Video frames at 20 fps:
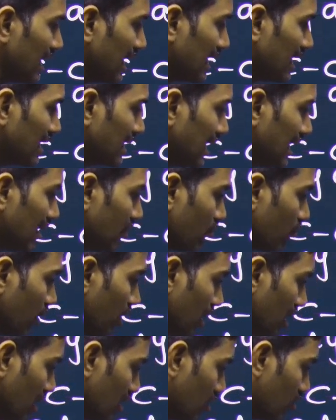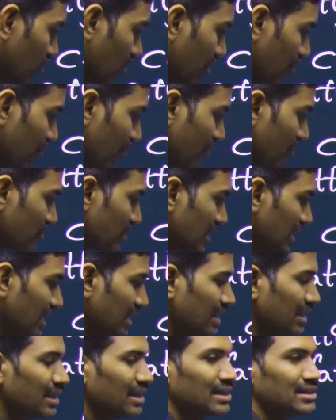entire molecule, if you see,
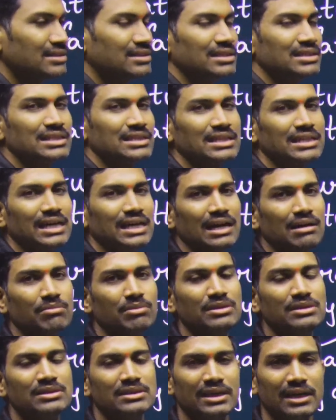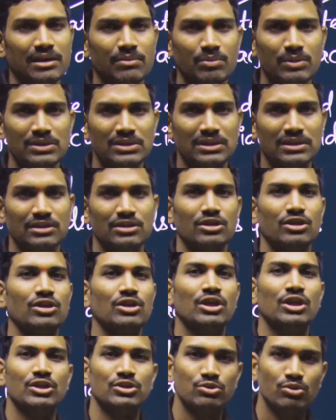16 carbons are present.
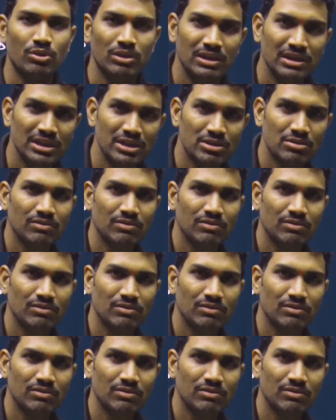So in this